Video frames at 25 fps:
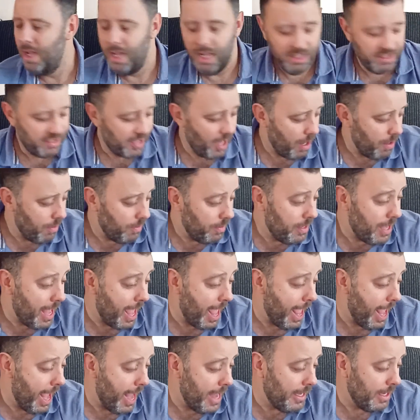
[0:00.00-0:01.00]
So
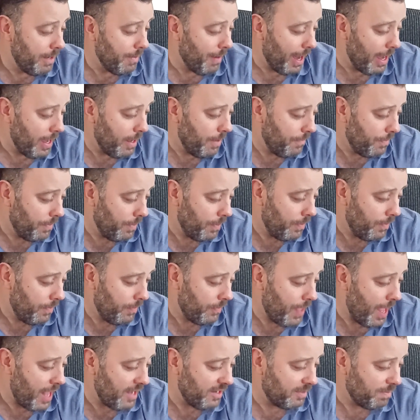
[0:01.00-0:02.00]
yeah, anyway,
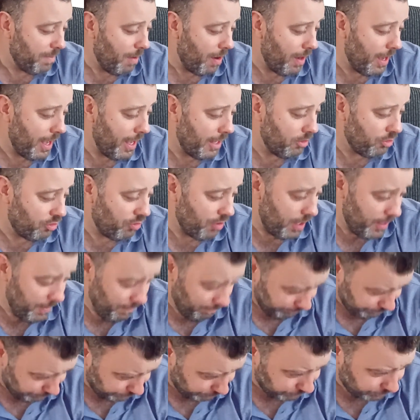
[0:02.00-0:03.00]
that's my
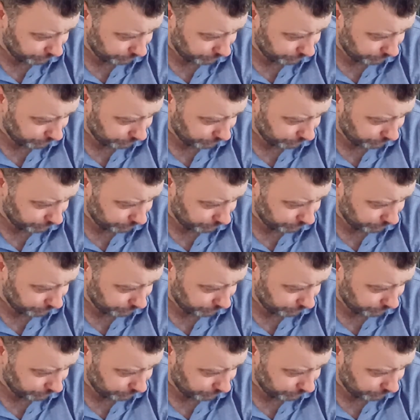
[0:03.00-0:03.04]
entry.